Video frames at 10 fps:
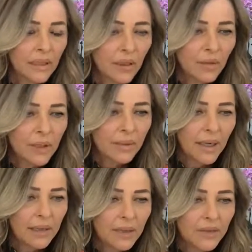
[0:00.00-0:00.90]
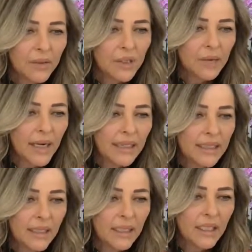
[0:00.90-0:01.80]
What about if you
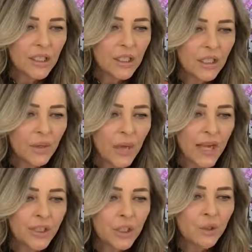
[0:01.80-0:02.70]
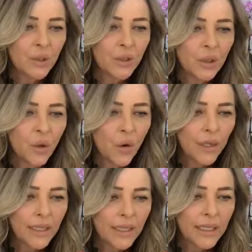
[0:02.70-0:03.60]
addressed an issue and you were
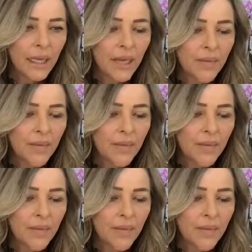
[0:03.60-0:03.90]
recorded the